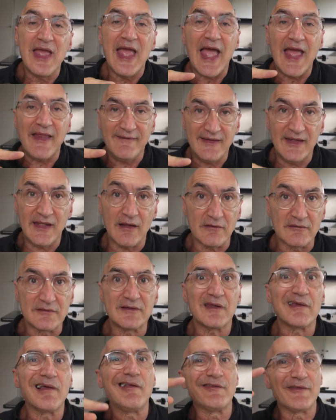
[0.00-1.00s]
and the
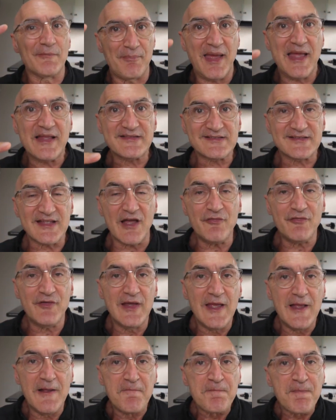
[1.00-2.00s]
LDL, the bad stuff,
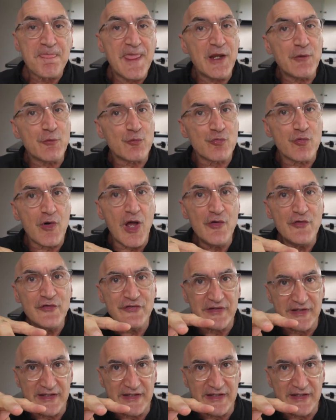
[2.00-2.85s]
it rose